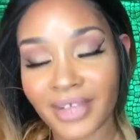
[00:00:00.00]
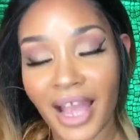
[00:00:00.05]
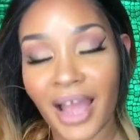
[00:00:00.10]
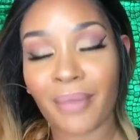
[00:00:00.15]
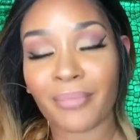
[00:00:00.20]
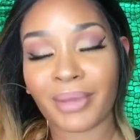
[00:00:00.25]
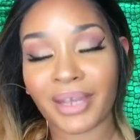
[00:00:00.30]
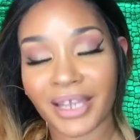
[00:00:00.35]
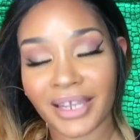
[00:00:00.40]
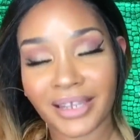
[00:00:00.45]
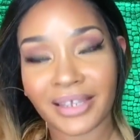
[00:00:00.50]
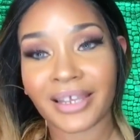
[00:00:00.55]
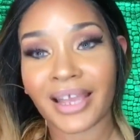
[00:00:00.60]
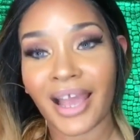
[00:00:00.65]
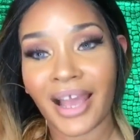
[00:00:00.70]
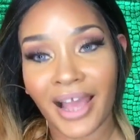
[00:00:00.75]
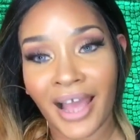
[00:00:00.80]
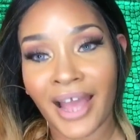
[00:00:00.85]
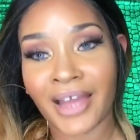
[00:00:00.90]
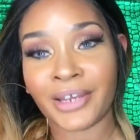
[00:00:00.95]
I mean,
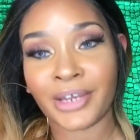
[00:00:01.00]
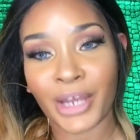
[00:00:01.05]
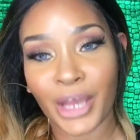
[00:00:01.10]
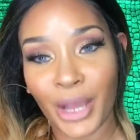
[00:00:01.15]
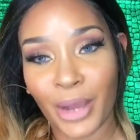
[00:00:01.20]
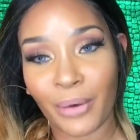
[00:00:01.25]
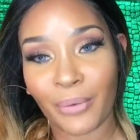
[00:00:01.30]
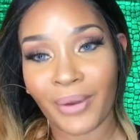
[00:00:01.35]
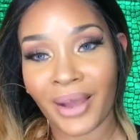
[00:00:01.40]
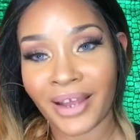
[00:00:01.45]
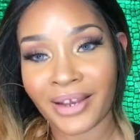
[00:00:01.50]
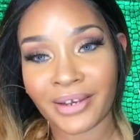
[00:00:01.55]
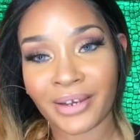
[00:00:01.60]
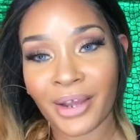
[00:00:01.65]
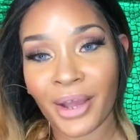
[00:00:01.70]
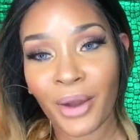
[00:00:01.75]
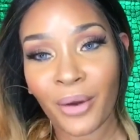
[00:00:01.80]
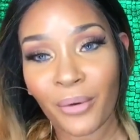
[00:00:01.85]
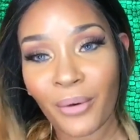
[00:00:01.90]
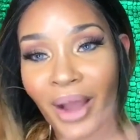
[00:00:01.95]
yeah, I
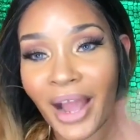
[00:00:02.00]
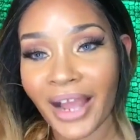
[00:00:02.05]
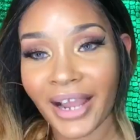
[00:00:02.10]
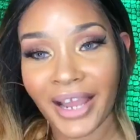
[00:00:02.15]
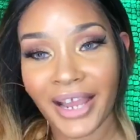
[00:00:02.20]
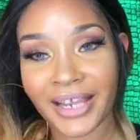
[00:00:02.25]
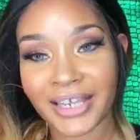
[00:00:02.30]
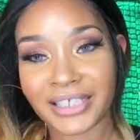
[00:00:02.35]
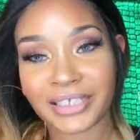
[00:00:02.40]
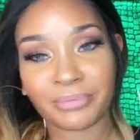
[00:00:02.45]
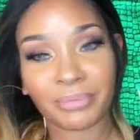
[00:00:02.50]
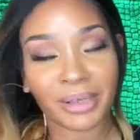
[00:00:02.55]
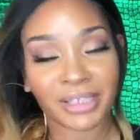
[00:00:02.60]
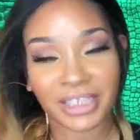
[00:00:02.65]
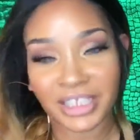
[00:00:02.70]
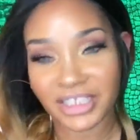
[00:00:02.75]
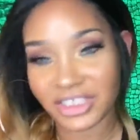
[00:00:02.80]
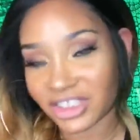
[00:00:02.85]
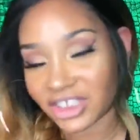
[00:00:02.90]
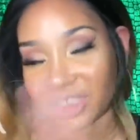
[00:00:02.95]
know I can't
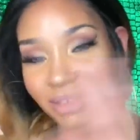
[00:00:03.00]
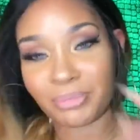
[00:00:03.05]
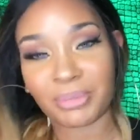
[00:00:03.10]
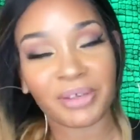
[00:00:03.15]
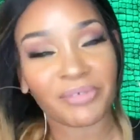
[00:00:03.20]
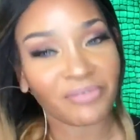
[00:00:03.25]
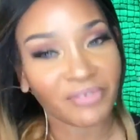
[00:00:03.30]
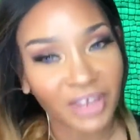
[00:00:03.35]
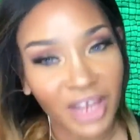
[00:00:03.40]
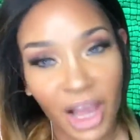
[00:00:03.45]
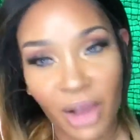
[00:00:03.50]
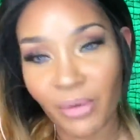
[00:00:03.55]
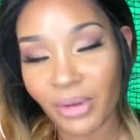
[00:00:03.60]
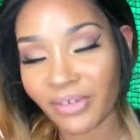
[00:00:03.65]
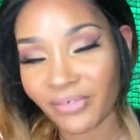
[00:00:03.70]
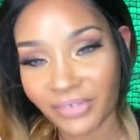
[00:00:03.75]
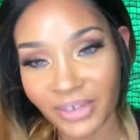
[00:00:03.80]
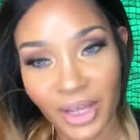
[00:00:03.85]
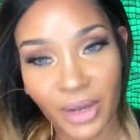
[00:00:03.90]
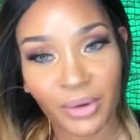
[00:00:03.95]
expect it just to be
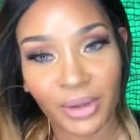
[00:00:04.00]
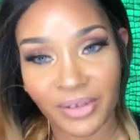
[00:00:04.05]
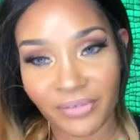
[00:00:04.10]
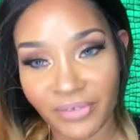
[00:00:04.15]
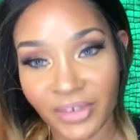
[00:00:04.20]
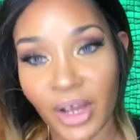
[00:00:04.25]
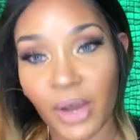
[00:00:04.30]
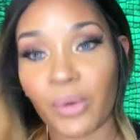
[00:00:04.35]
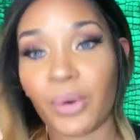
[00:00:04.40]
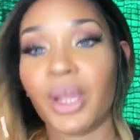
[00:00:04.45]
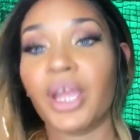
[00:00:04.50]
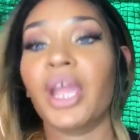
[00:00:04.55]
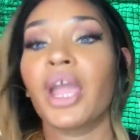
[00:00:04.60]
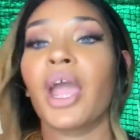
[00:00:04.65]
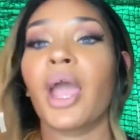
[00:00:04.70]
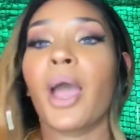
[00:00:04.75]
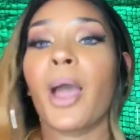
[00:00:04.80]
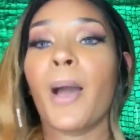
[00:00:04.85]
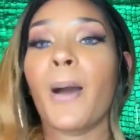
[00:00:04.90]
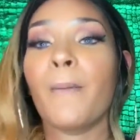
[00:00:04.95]
flowy, flowy, flowy.
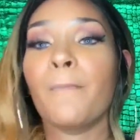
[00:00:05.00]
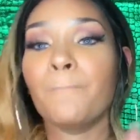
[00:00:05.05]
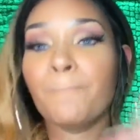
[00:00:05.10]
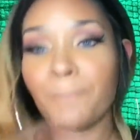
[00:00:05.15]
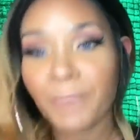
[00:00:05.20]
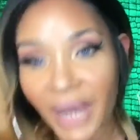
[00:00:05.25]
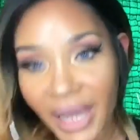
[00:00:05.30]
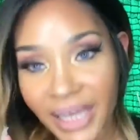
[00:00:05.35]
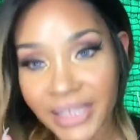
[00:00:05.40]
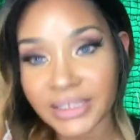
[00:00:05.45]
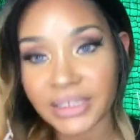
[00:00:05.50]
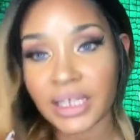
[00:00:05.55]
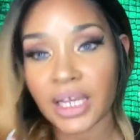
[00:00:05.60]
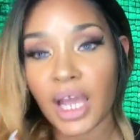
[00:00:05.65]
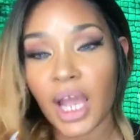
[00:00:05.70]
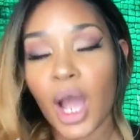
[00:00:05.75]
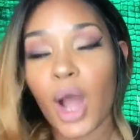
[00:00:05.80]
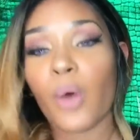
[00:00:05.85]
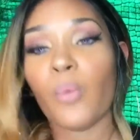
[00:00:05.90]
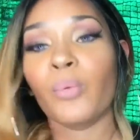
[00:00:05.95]
But
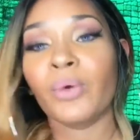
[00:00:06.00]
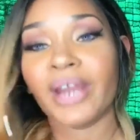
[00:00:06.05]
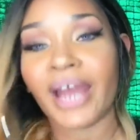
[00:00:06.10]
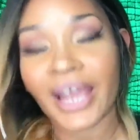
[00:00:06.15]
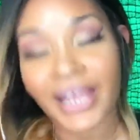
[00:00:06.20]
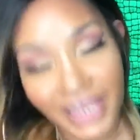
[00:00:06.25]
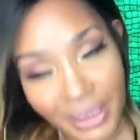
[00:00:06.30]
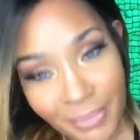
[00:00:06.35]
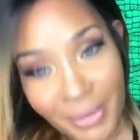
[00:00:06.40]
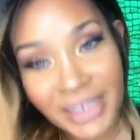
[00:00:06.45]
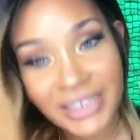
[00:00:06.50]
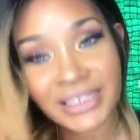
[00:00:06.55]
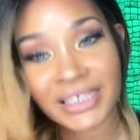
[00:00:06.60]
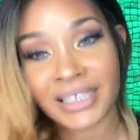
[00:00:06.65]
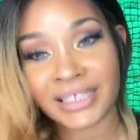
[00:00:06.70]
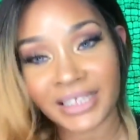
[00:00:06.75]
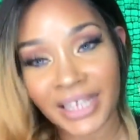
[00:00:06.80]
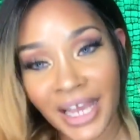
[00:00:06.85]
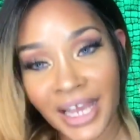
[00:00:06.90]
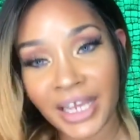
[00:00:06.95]
when I get my
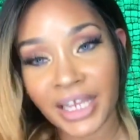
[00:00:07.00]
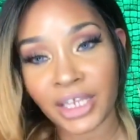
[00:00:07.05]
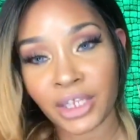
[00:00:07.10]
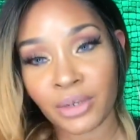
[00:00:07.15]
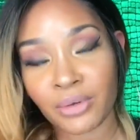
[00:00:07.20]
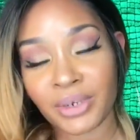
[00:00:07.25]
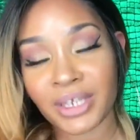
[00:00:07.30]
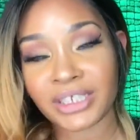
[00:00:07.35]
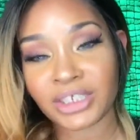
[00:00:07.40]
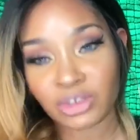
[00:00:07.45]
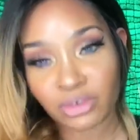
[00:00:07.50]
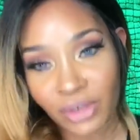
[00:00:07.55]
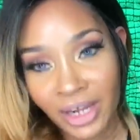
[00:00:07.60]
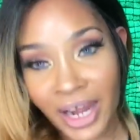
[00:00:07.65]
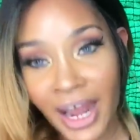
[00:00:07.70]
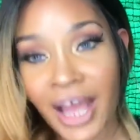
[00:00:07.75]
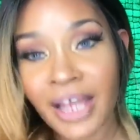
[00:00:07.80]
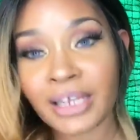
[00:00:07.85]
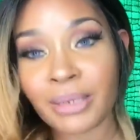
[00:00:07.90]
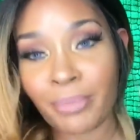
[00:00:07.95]
synthetic unit
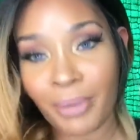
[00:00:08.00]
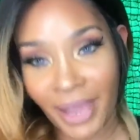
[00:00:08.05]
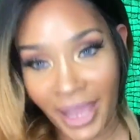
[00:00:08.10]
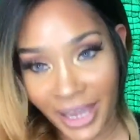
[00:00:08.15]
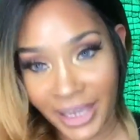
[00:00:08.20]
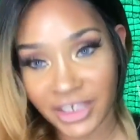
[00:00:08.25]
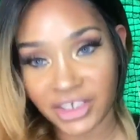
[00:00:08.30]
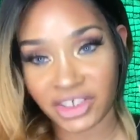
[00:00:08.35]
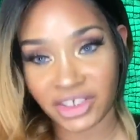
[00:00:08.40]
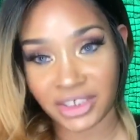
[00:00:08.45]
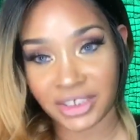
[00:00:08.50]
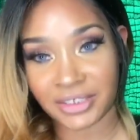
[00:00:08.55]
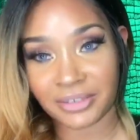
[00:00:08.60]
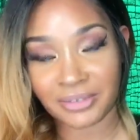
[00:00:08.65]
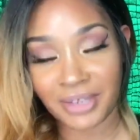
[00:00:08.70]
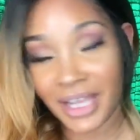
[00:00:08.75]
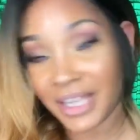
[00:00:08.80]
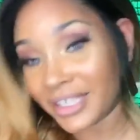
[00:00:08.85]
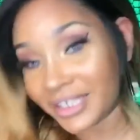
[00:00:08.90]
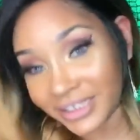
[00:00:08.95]
straight out of the
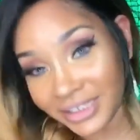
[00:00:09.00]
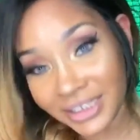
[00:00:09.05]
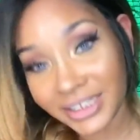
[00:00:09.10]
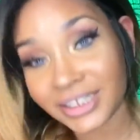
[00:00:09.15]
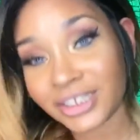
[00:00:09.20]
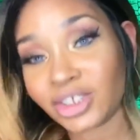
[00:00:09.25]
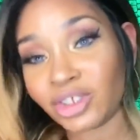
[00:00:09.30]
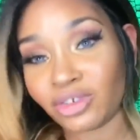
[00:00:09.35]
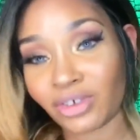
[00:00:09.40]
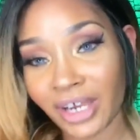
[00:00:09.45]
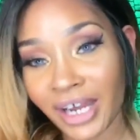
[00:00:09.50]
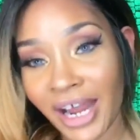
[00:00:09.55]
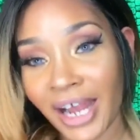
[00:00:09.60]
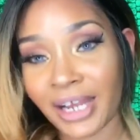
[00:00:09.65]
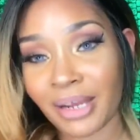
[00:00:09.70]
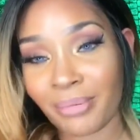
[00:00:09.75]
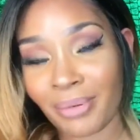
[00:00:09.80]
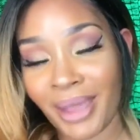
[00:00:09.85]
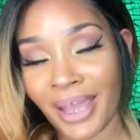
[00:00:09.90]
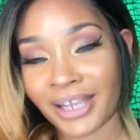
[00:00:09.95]
packaging, and this is a straight
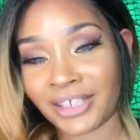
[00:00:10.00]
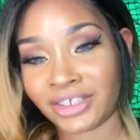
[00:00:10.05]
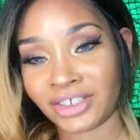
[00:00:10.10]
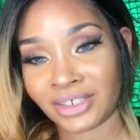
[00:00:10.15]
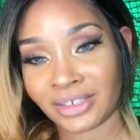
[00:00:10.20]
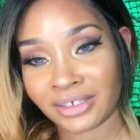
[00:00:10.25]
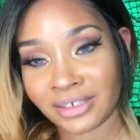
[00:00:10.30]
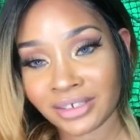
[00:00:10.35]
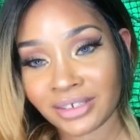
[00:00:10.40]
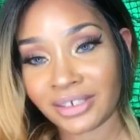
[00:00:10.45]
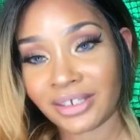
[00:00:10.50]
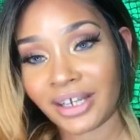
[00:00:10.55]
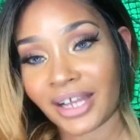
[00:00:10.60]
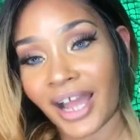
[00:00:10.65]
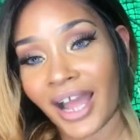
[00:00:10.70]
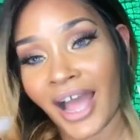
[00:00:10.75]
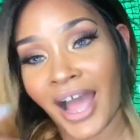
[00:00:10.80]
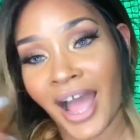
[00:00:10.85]
out of the packaging look,